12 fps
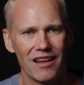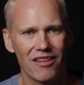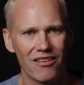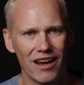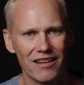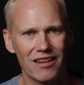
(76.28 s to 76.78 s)

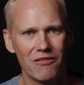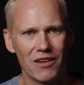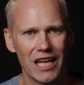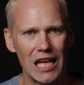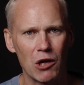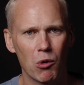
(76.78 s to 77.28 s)

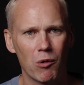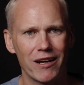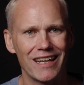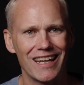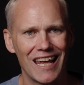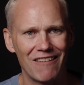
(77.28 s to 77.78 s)
Scientific
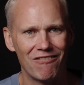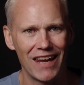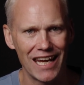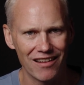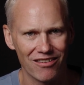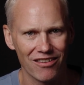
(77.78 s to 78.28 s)
inquiry
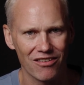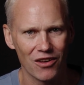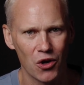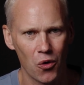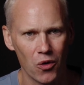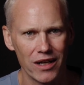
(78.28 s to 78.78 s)
advances
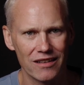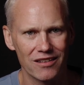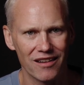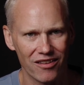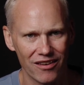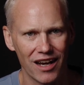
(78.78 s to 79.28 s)
according to
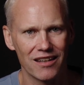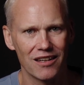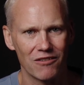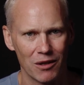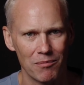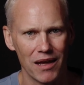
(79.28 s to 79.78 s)
the
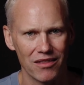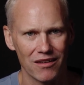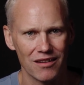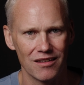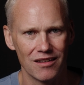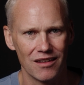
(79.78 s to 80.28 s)
scientific method,
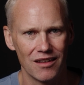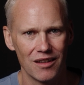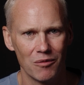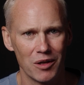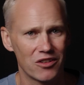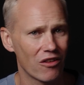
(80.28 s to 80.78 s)

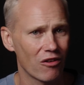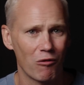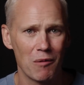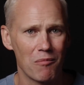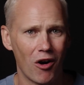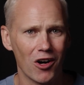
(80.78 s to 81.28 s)
which is a
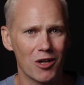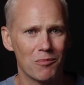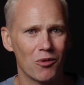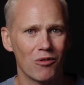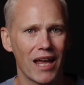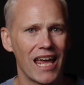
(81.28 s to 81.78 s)

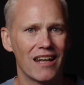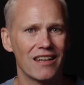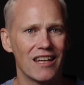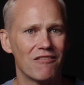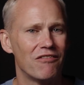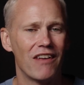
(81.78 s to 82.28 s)
remarkable and
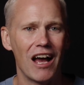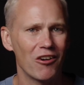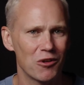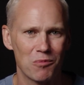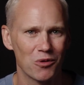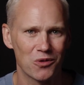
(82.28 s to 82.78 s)

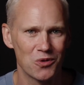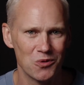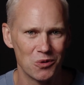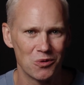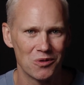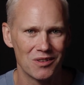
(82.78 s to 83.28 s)
invaluable
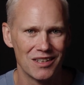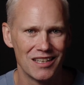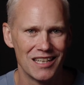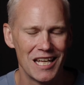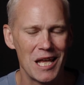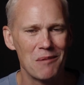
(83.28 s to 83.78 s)
tool.
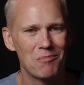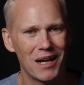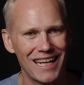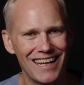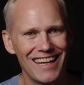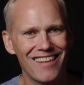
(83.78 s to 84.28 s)

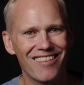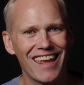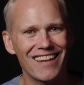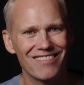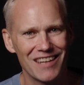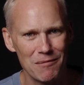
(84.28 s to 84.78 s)
But it is
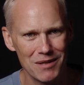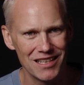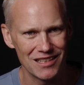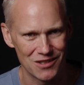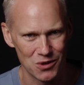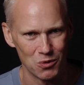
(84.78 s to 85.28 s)
a
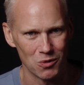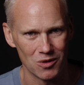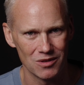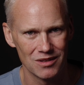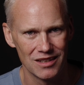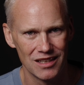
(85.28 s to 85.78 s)
limited tool,
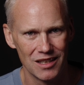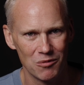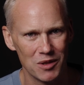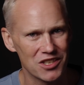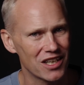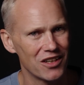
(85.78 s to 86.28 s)

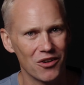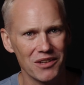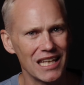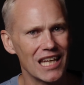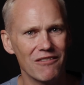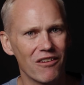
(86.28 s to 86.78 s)
which can
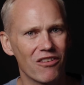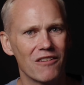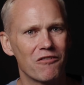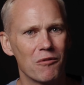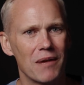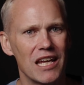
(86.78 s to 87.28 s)
only give us
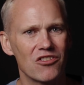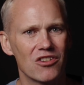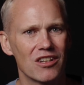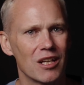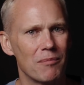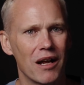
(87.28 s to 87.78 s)

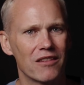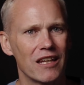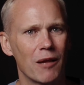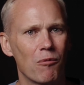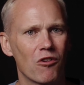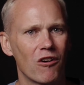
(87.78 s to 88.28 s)
information about
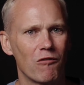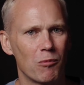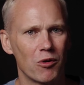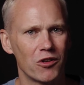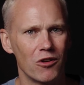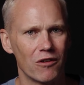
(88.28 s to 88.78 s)
the
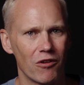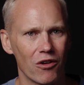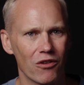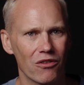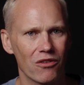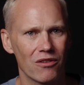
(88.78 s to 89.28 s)
observable
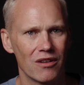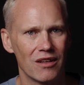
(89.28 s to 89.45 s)
universe.